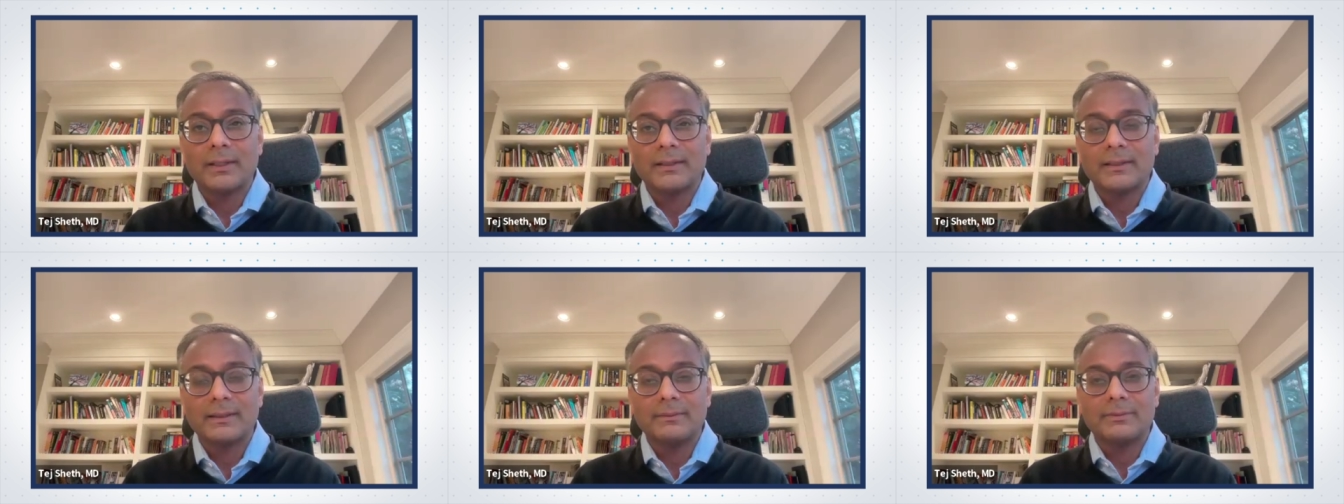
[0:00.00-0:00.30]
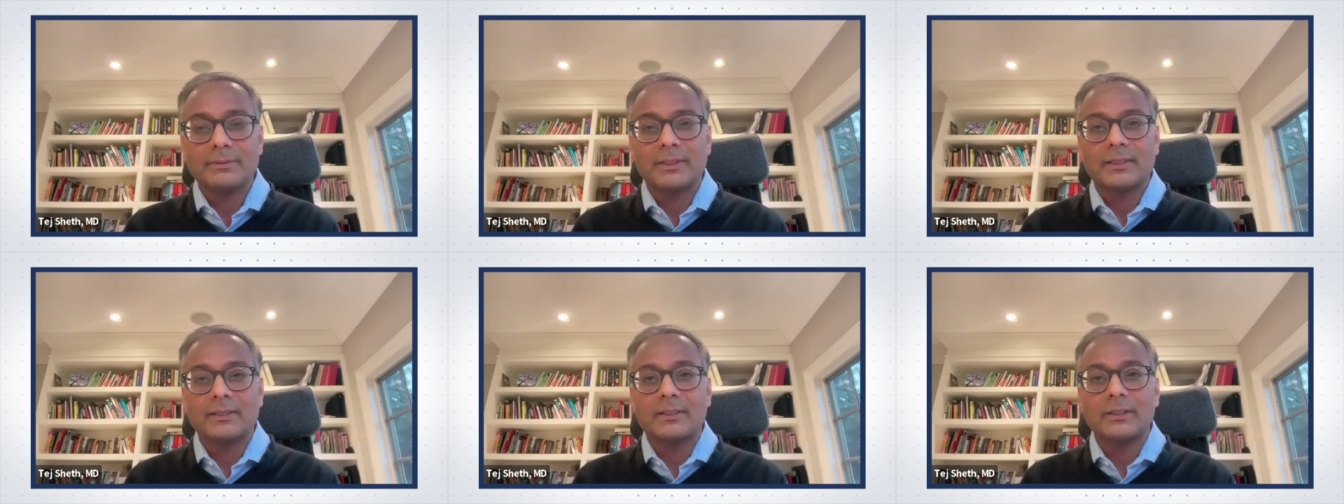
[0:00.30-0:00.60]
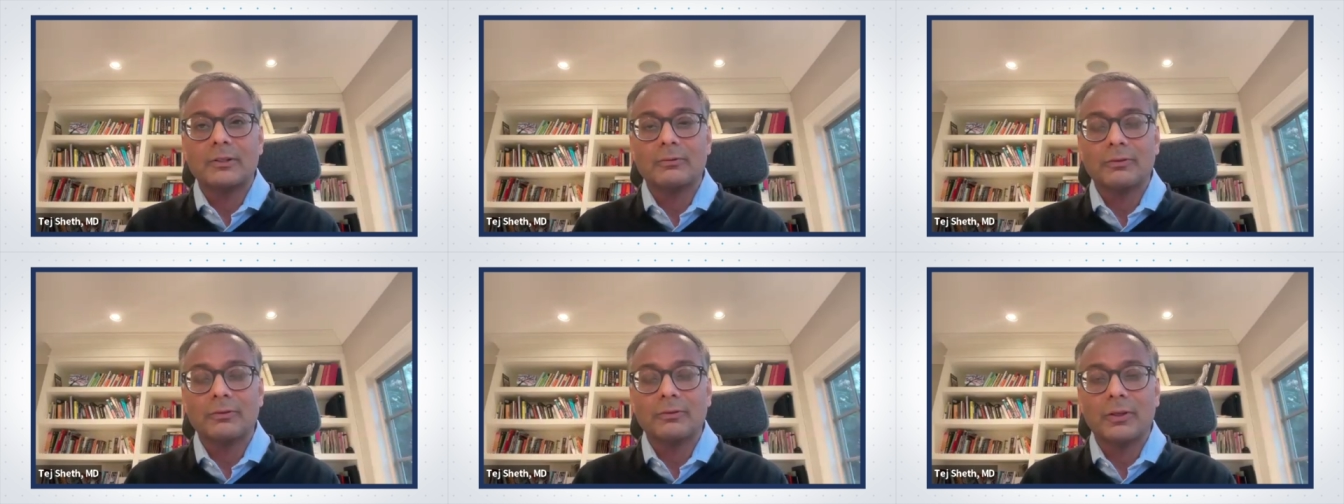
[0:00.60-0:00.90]
seems to
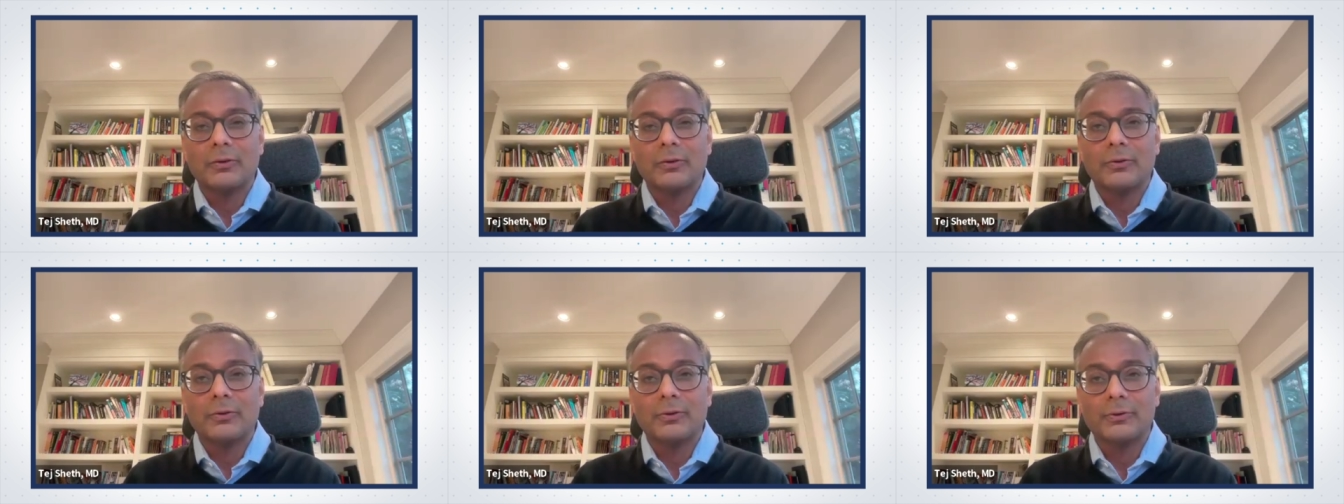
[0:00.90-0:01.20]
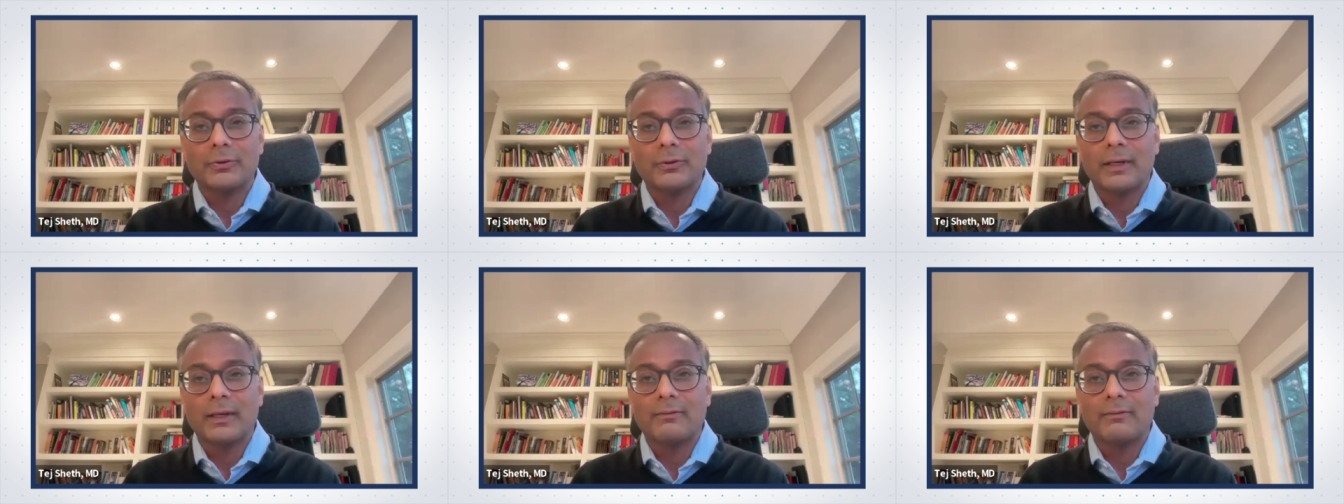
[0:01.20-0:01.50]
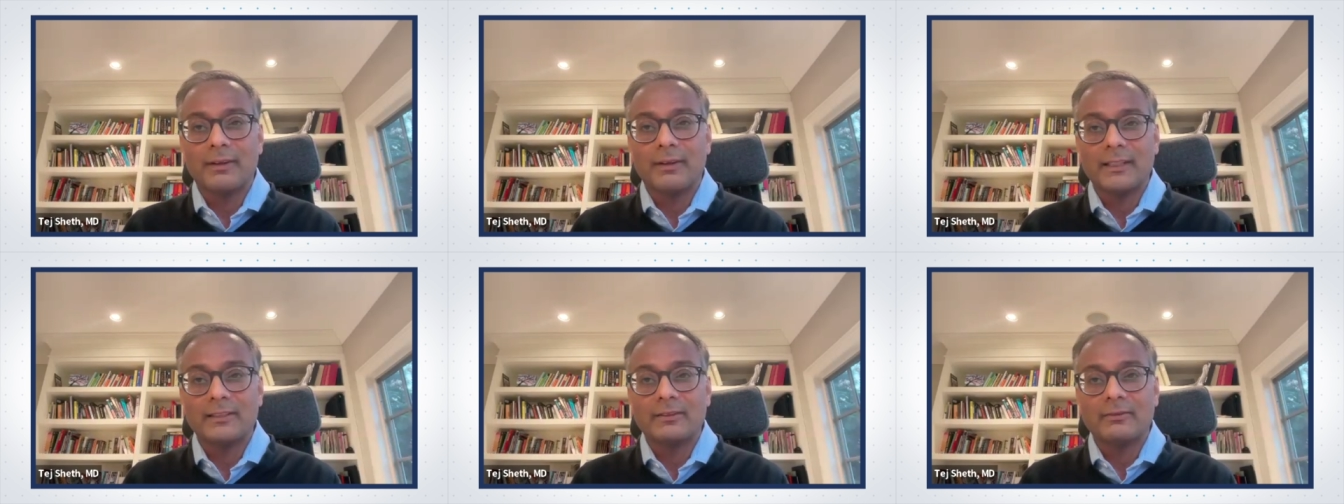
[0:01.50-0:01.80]
still flow through an
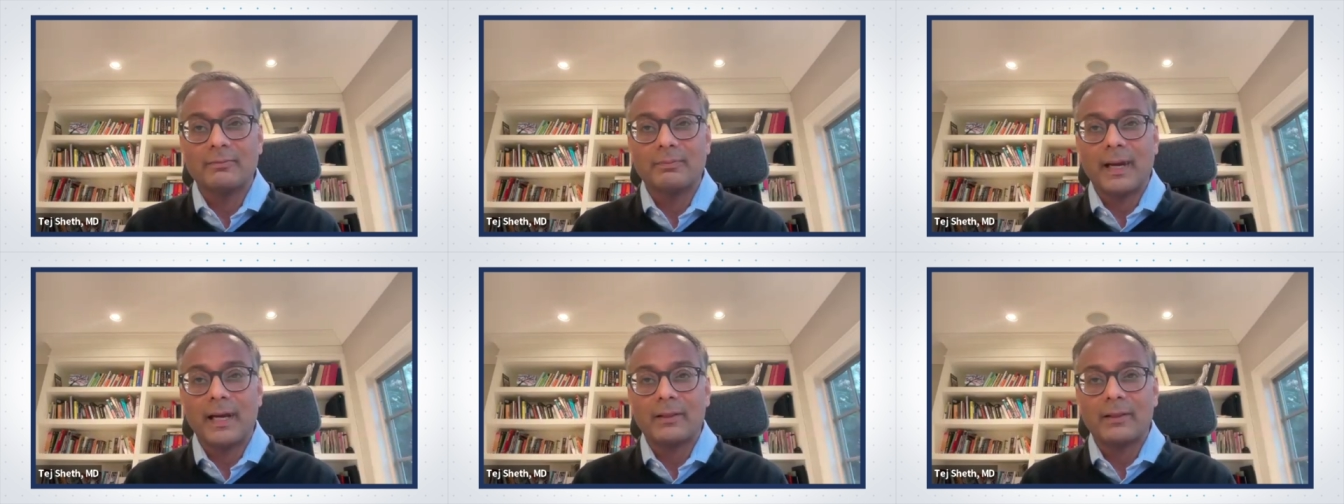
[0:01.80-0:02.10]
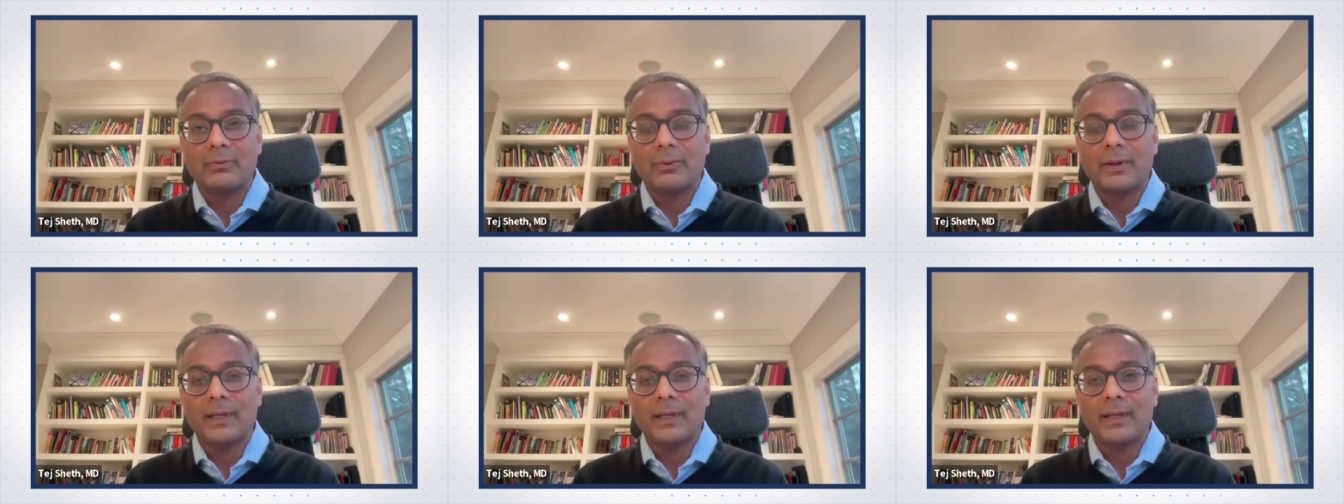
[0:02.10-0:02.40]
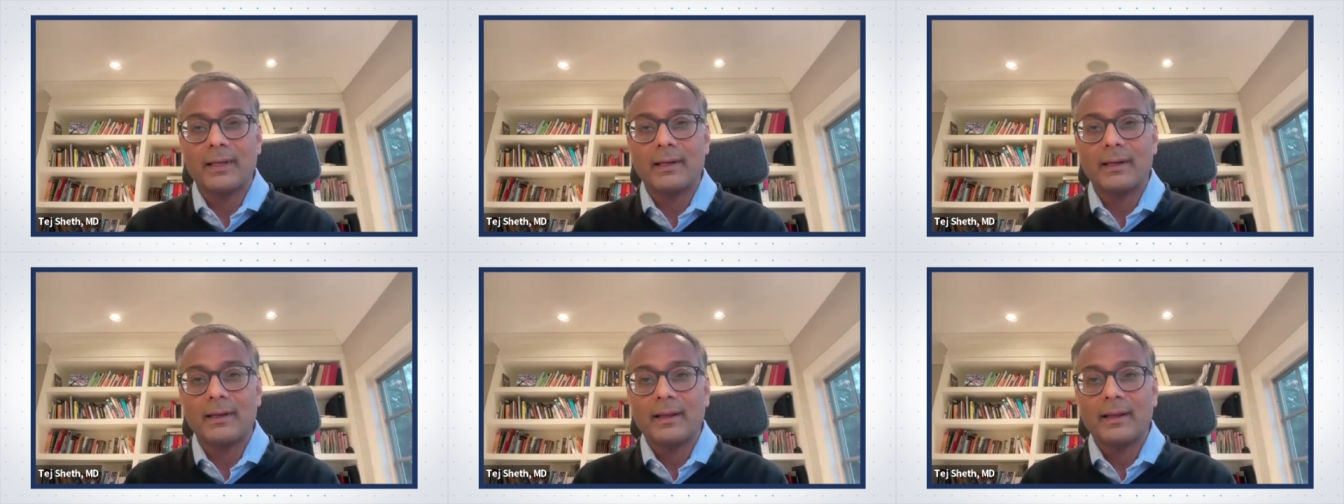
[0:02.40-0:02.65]
invasive pathway.